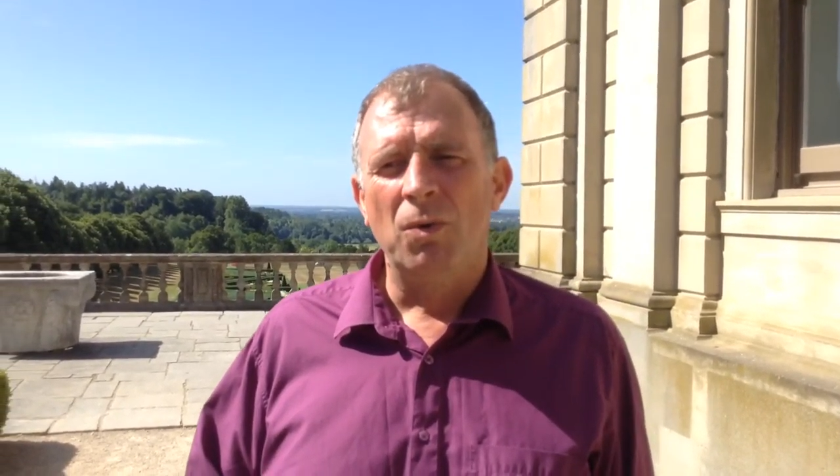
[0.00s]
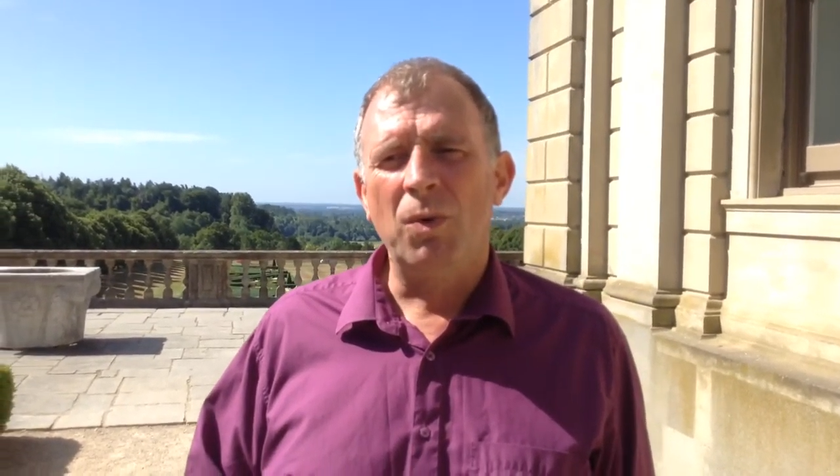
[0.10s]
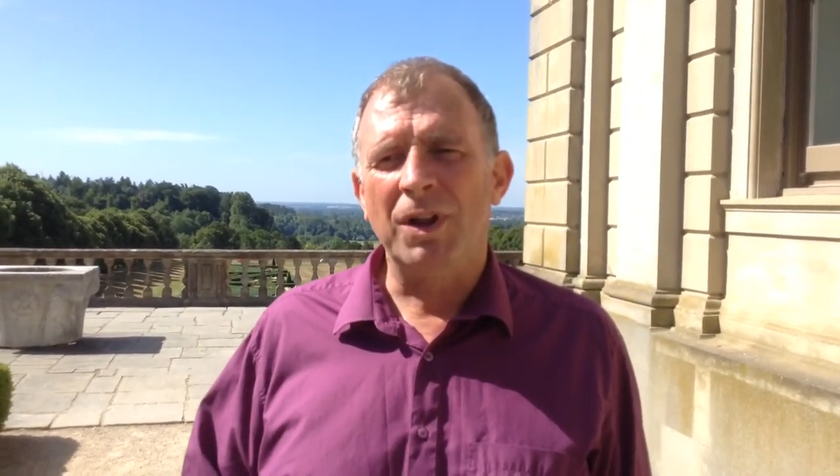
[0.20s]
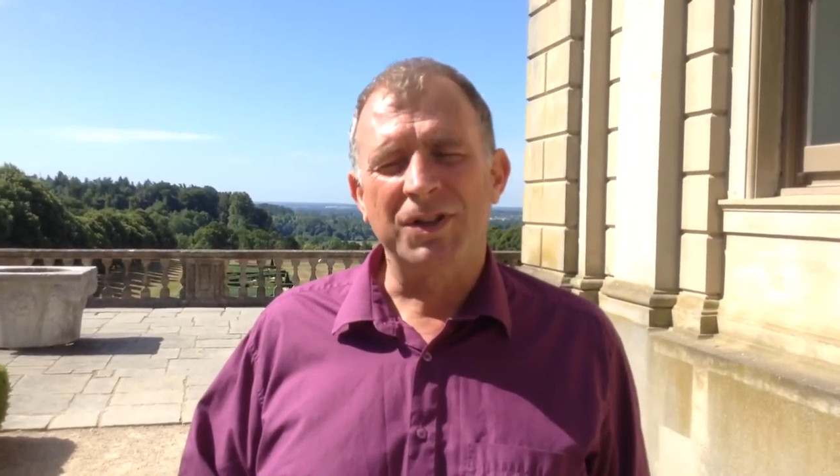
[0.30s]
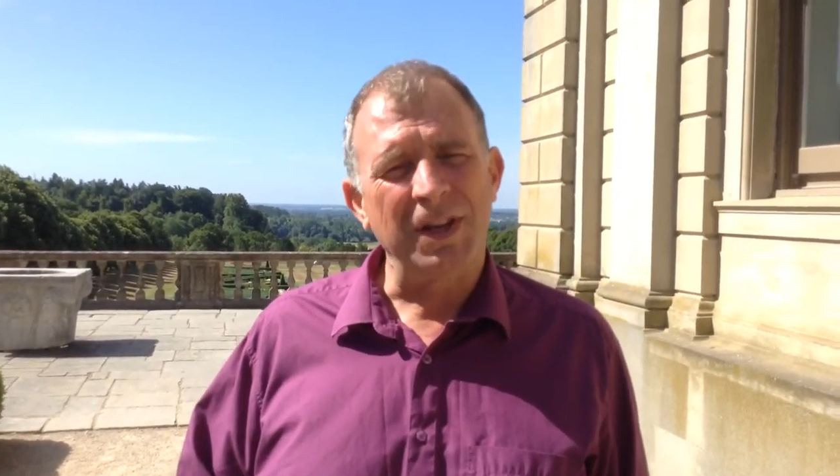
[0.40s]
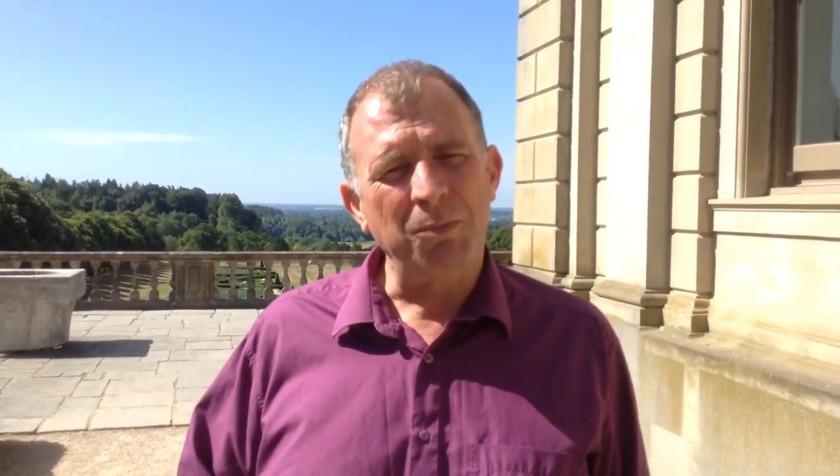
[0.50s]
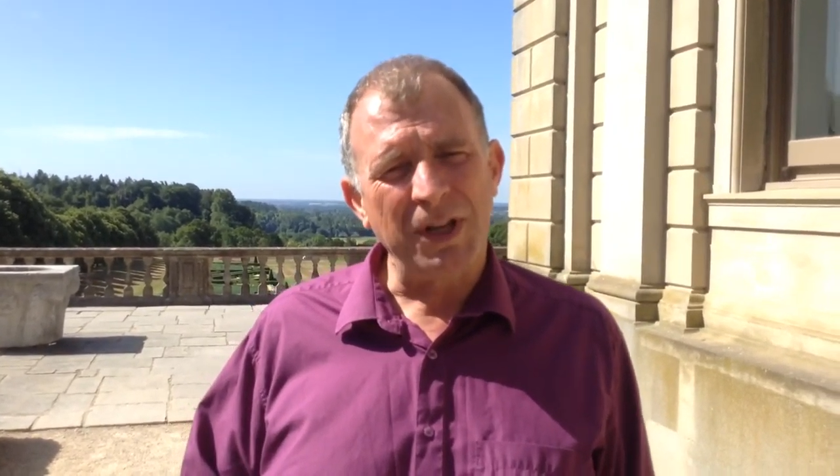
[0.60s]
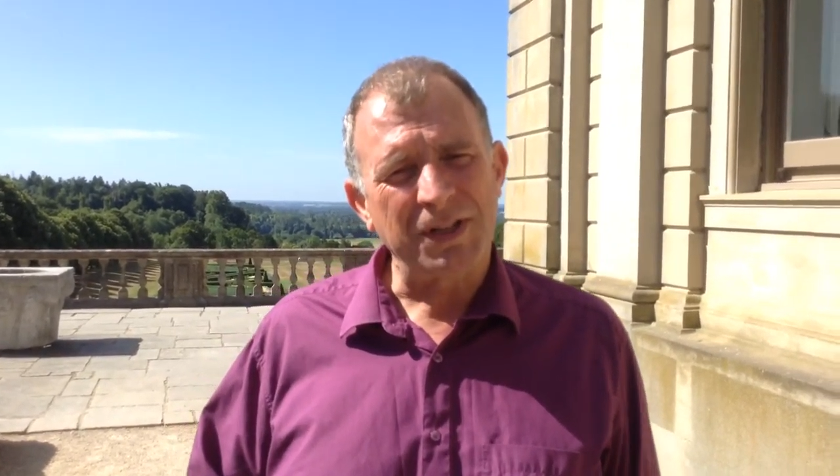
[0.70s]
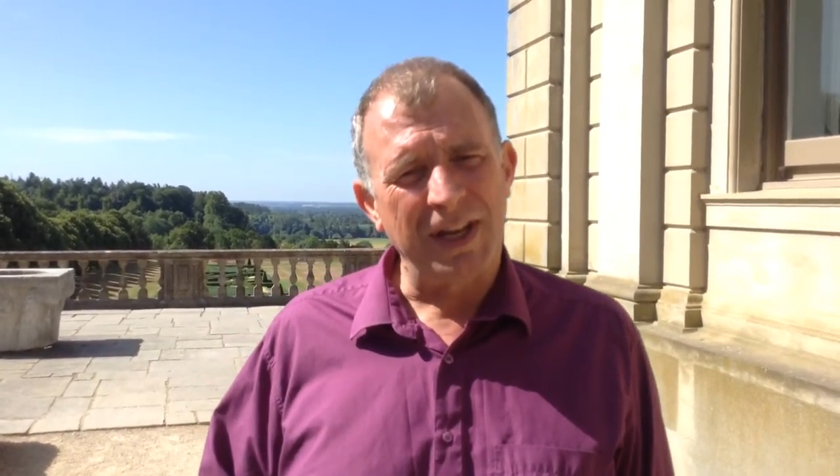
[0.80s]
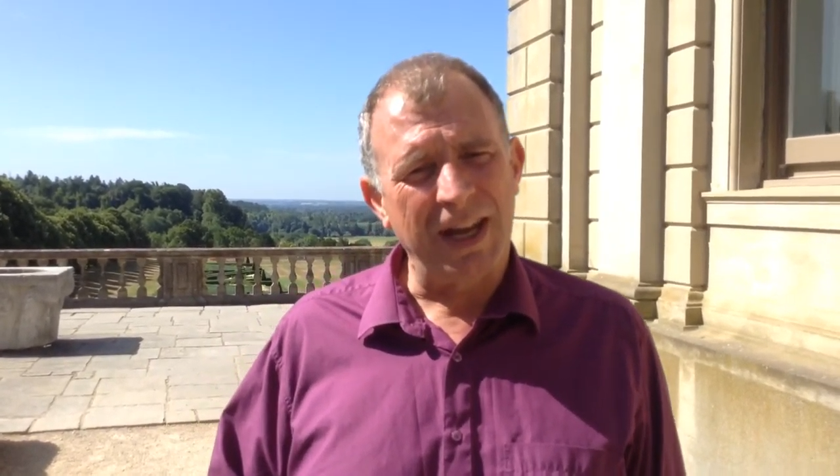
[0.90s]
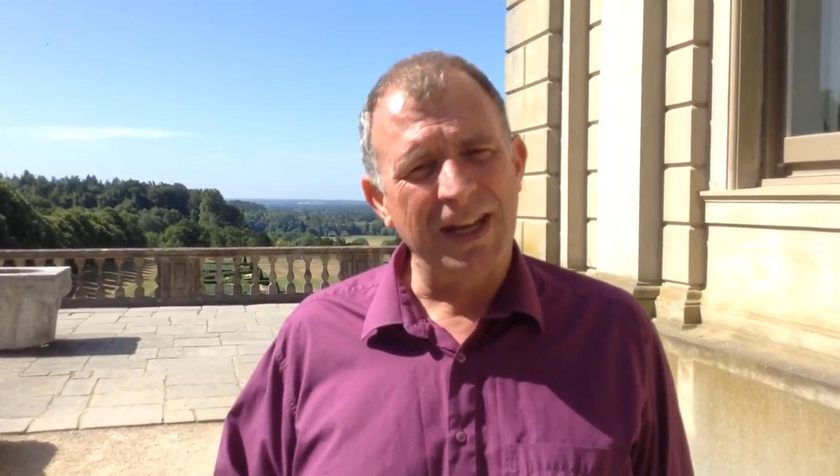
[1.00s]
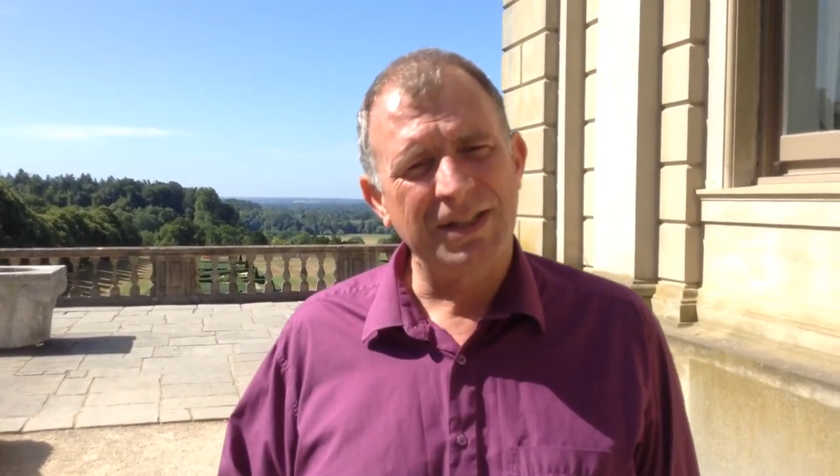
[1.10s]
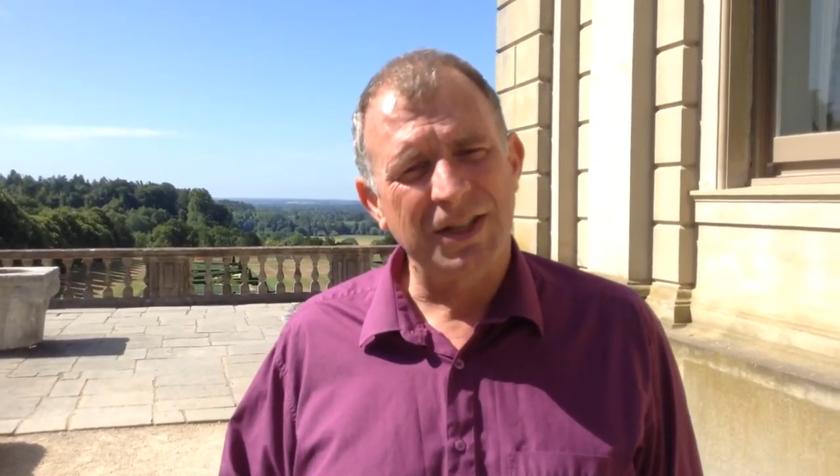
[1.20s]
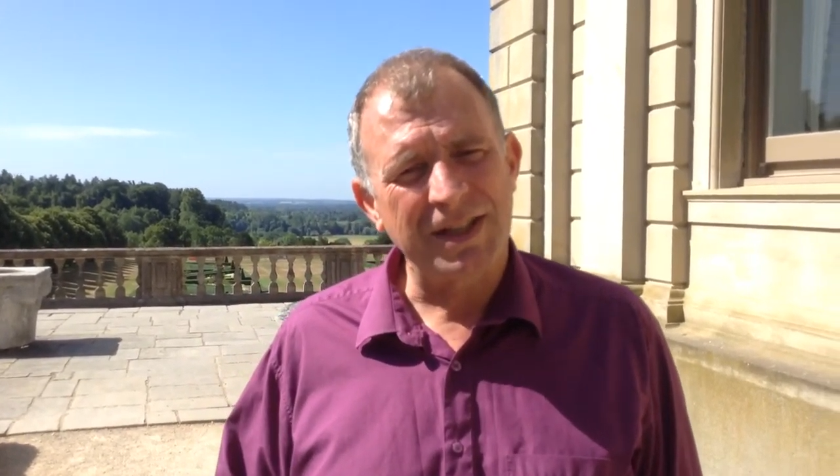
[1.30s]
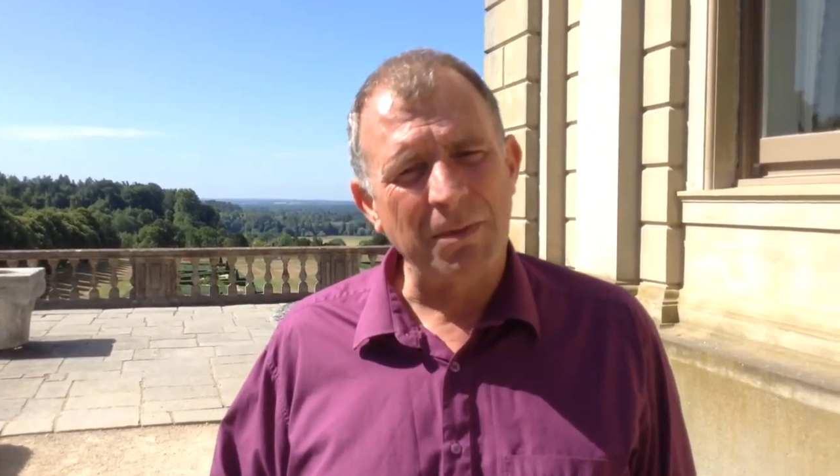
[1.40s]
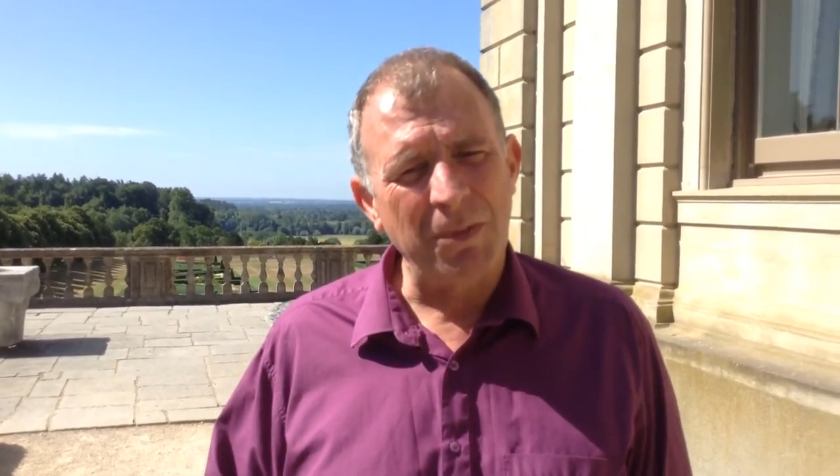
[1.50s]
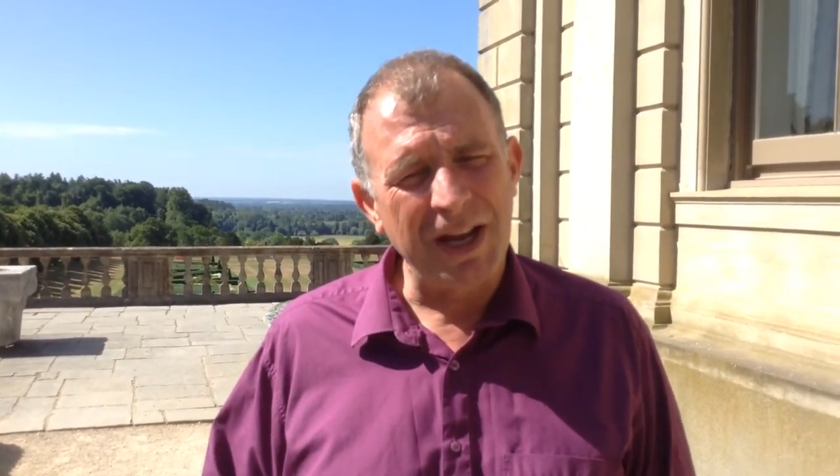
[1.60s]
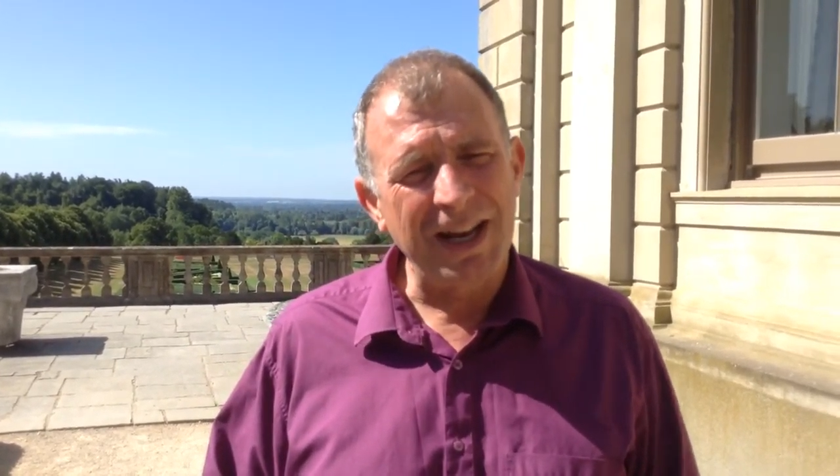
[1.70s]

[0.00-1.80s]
Well, the simplest thing is to send me